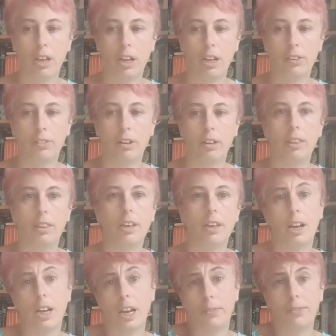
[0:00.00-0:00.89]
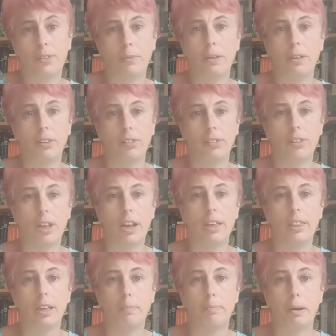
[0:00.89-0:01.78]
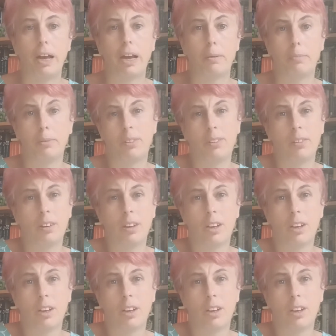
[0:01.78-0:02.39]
And so I think I have something to say that perhaps